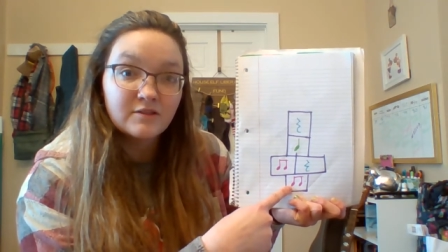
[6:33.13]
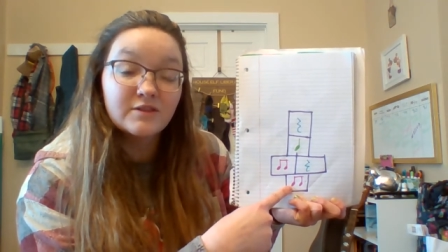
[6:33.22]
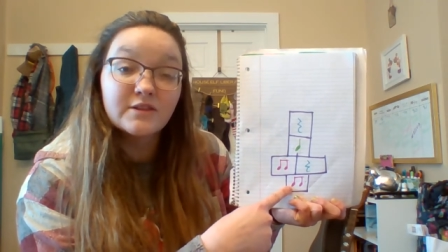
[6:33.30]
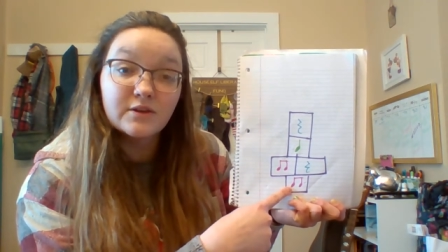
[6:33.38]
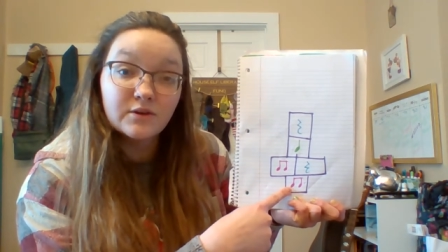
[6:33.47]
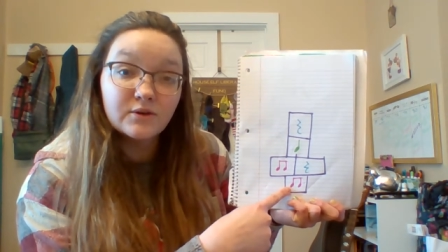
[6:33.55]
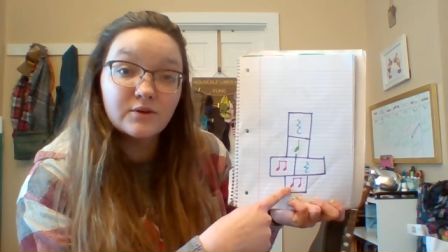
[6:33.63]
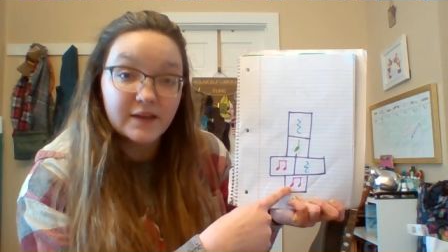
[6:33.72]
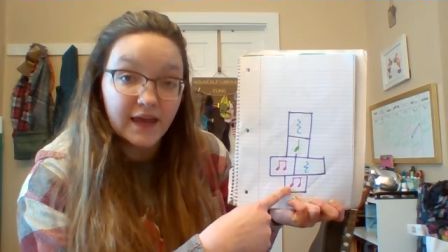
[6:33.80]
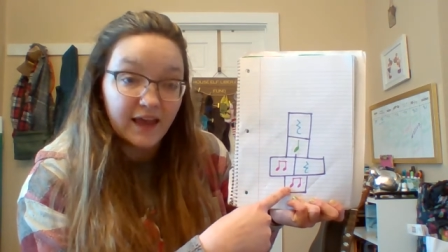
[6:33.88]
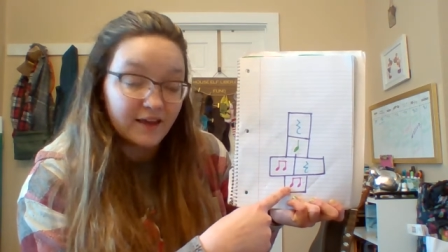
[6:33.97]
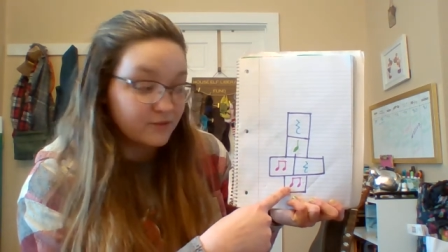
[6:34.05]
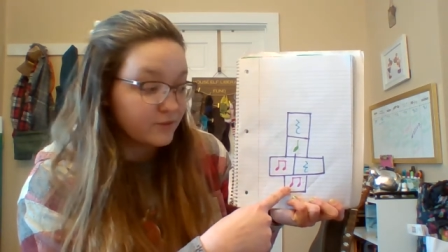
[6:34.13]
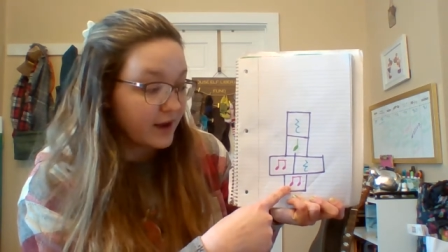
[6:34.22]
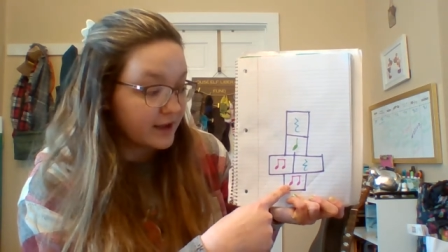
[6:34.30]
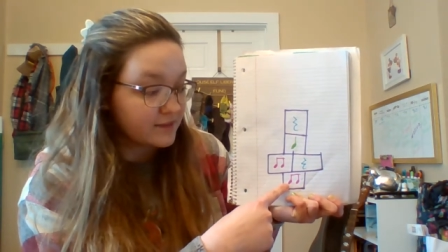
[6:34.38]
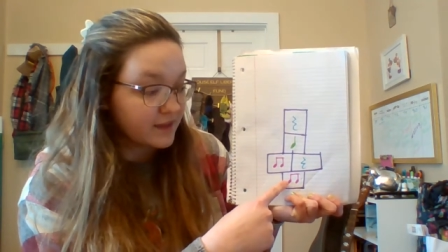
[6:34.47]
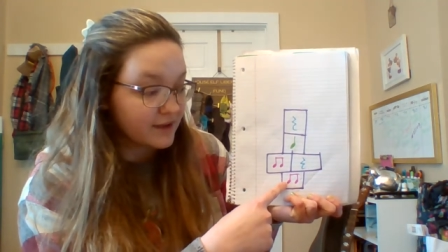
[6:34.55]
Do-day,
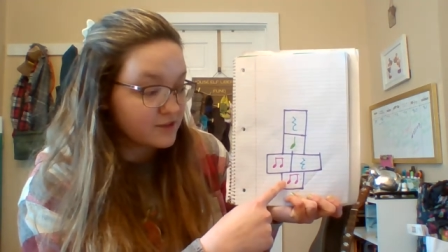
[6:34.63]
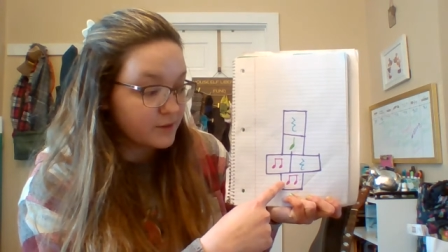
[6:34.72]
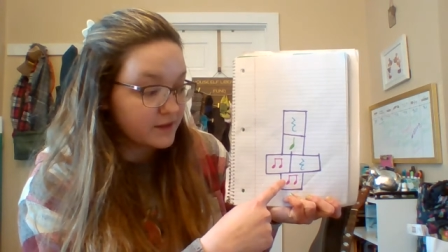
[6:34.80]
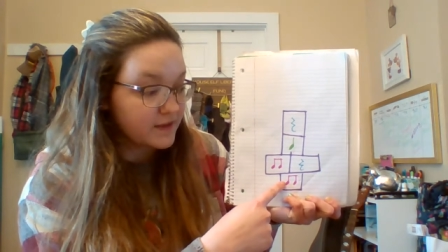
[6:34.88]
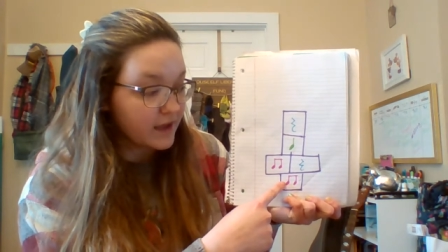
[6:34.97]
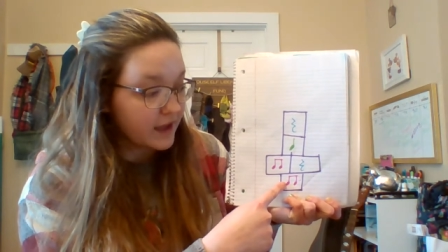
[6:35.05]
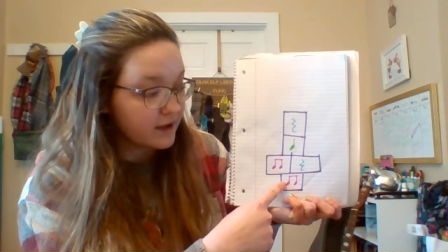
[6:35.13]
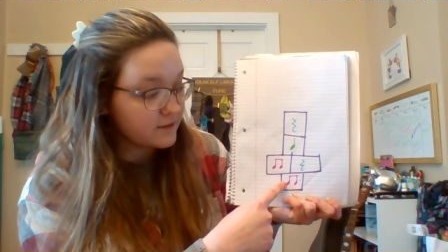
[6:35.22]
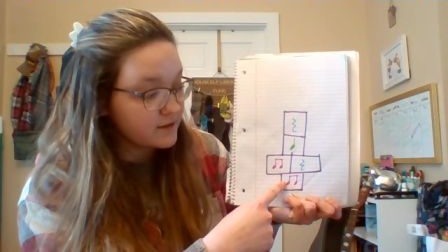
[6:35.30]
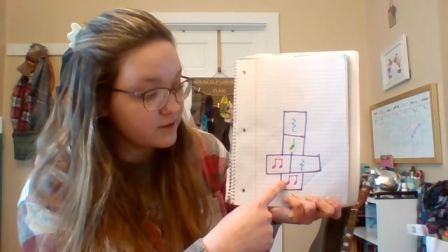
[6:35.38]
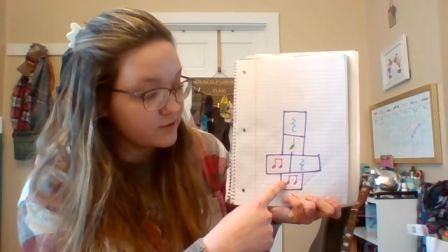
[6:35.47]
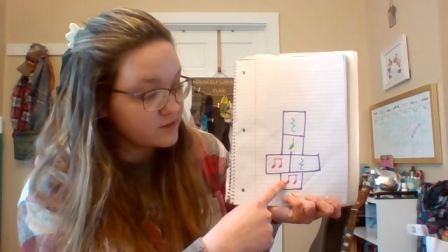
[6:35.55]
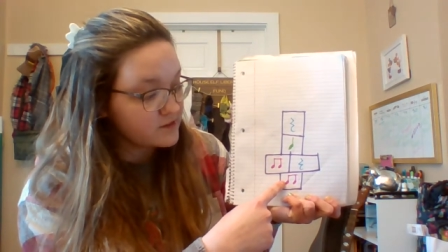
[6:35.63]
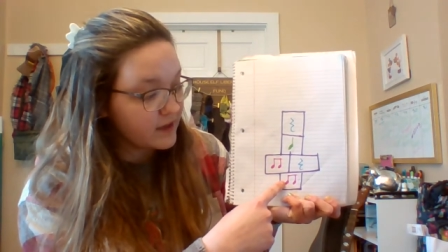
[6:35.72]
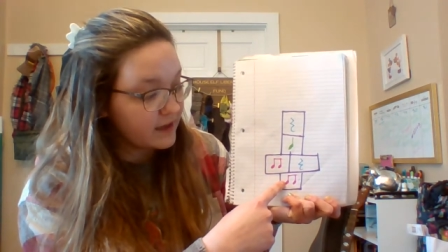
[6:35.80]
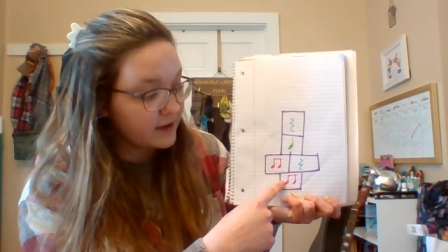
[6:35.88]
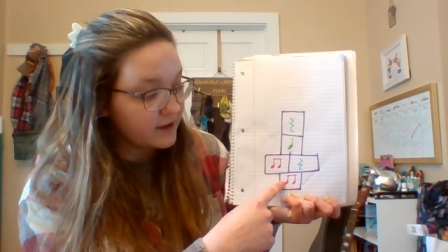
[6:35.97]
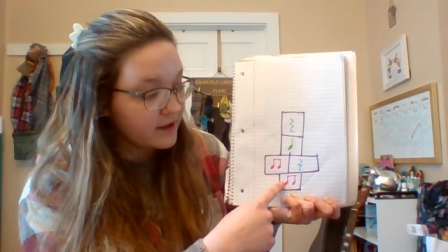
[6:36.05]
right? That's what the eighth notes
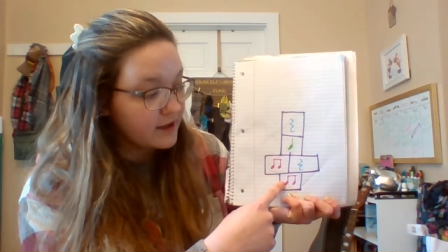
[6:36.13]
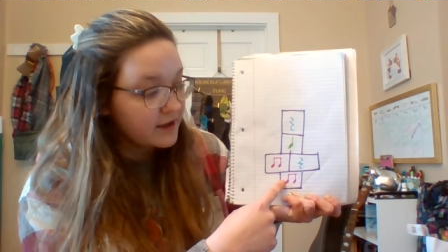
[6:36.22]
say.